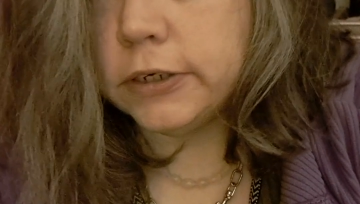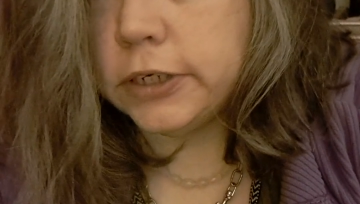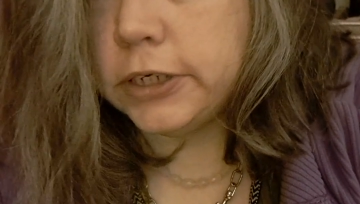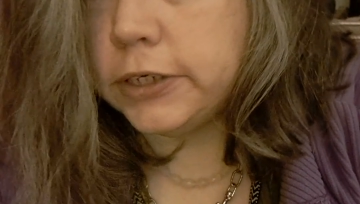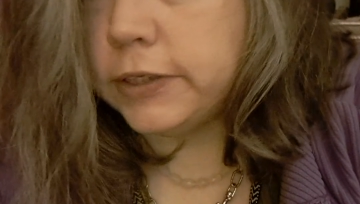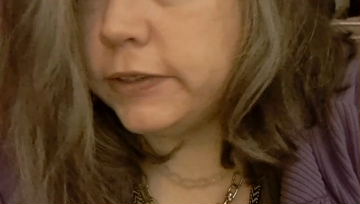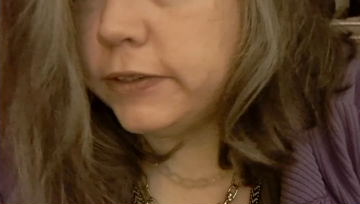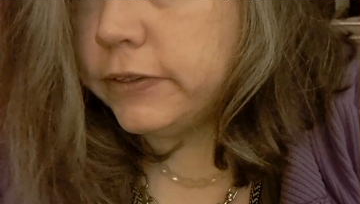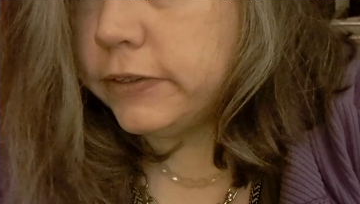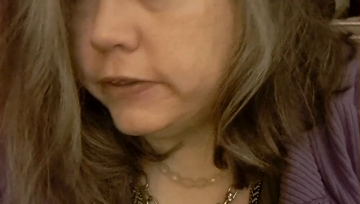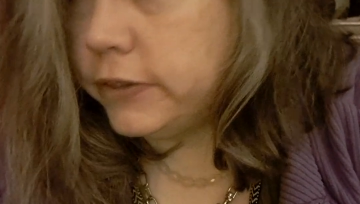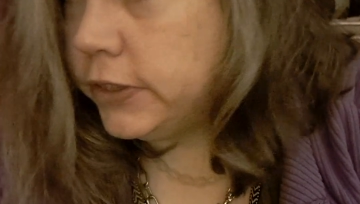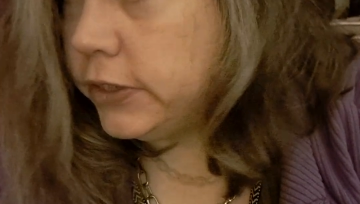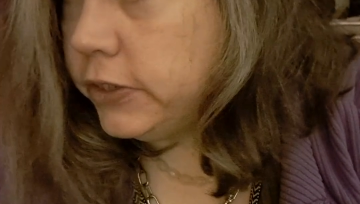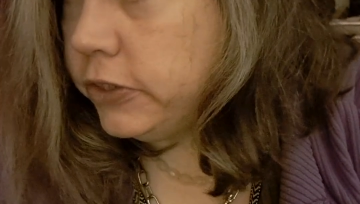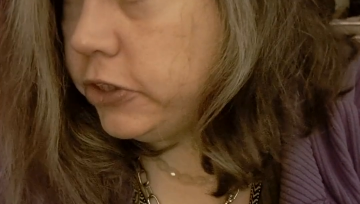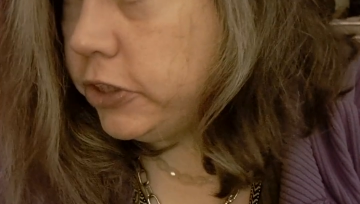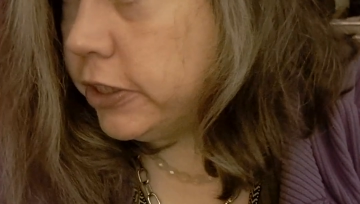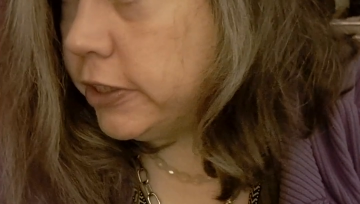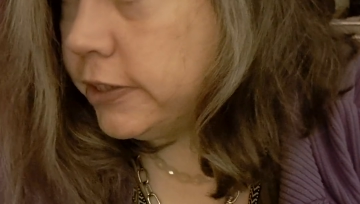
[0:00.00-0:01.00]
It's
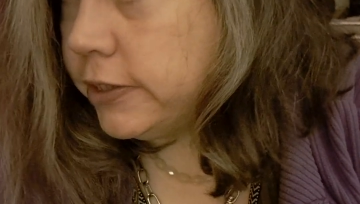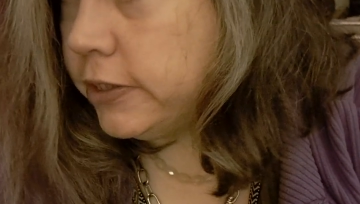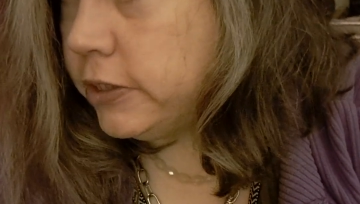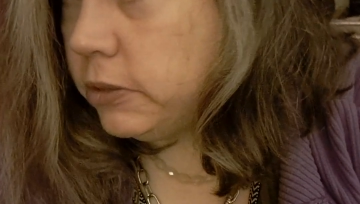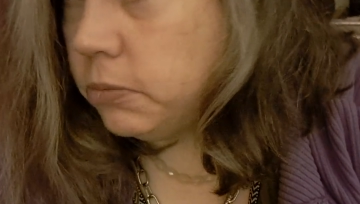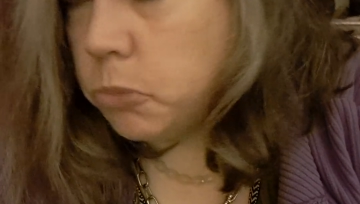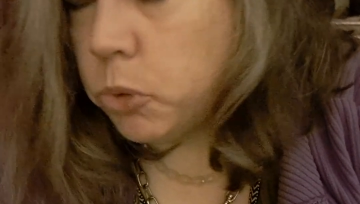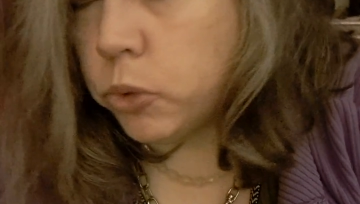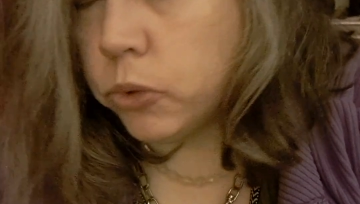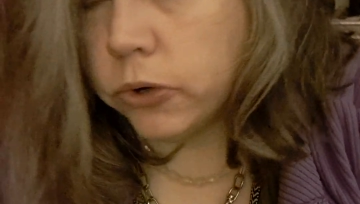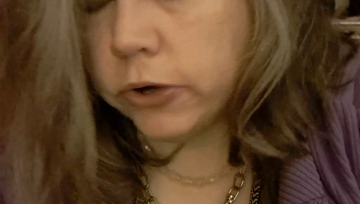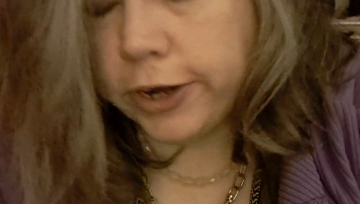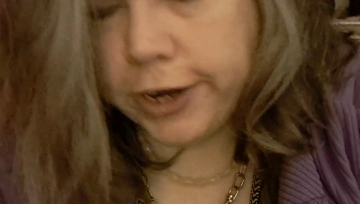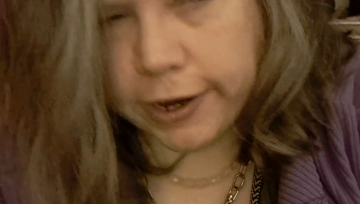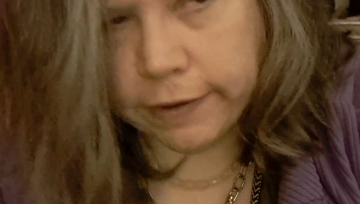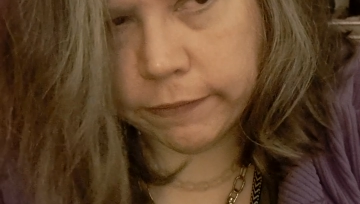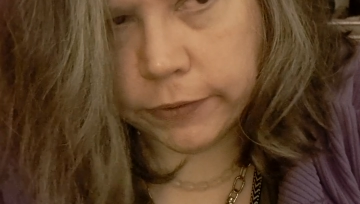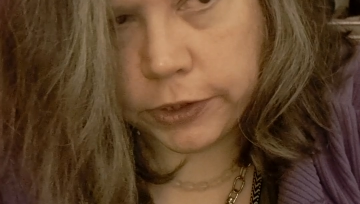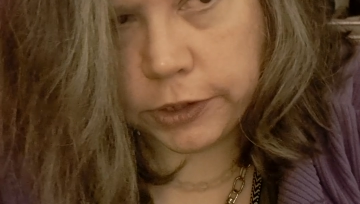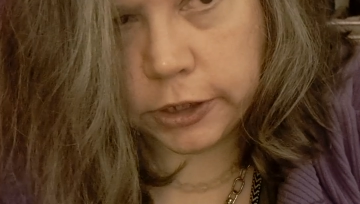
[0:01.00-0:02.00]
just more
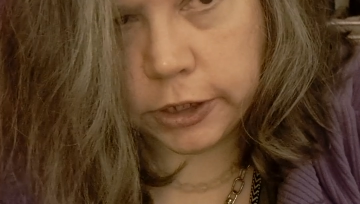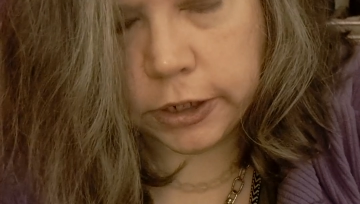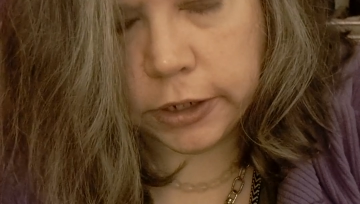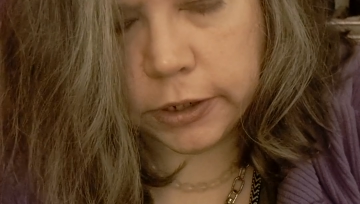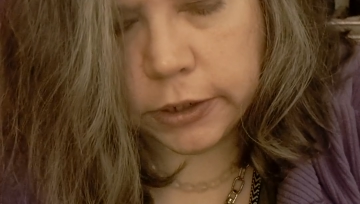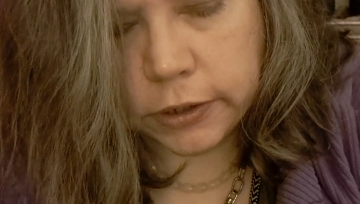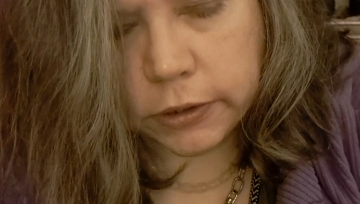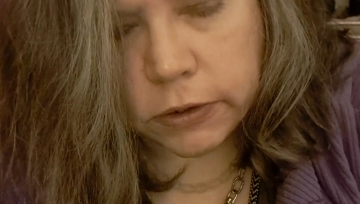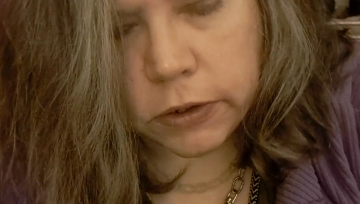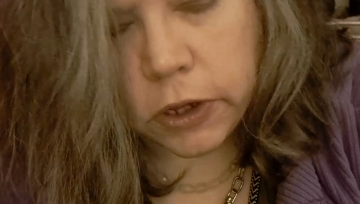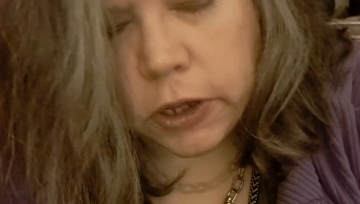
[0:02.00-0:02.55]
everything.